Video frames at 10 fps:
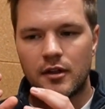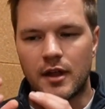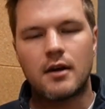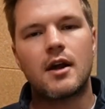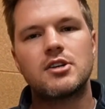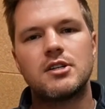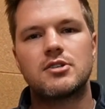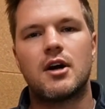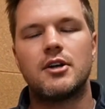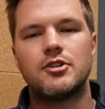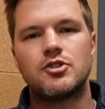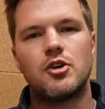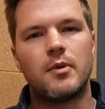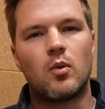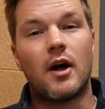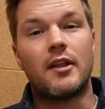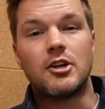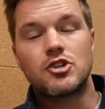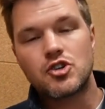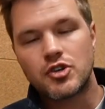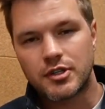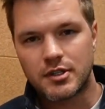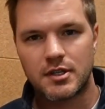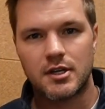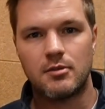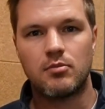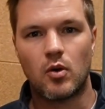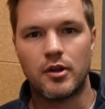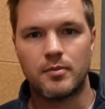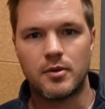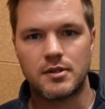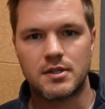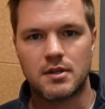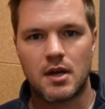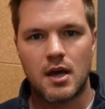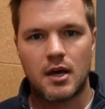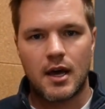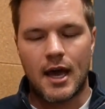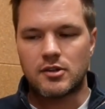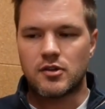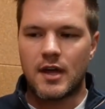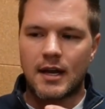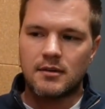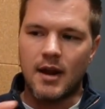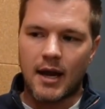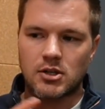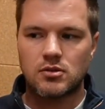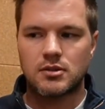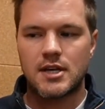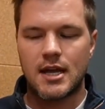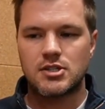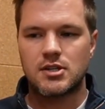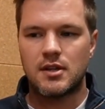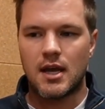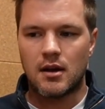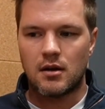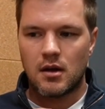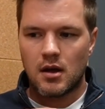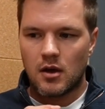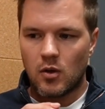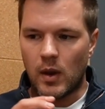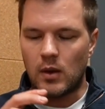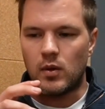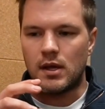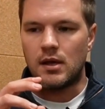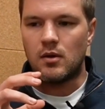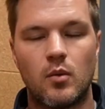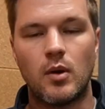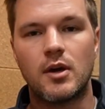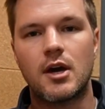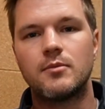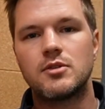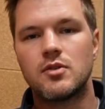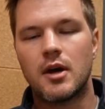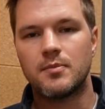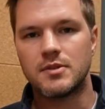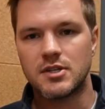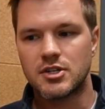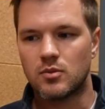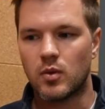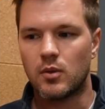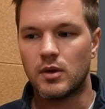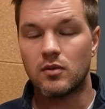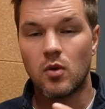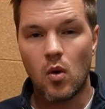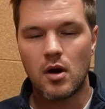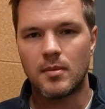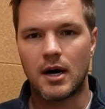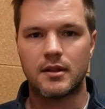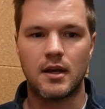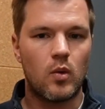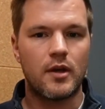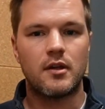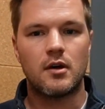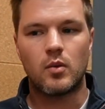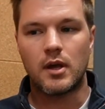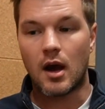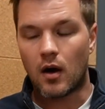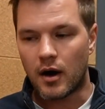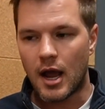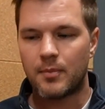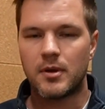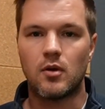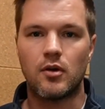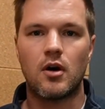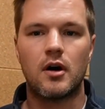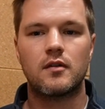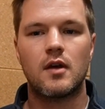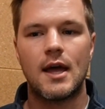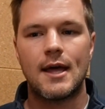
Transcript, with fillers: they're actually trying to determine why they shouldn't employ the person. And so that natural tension then, when we, when we come to a position where we talk about whether we are happy or not,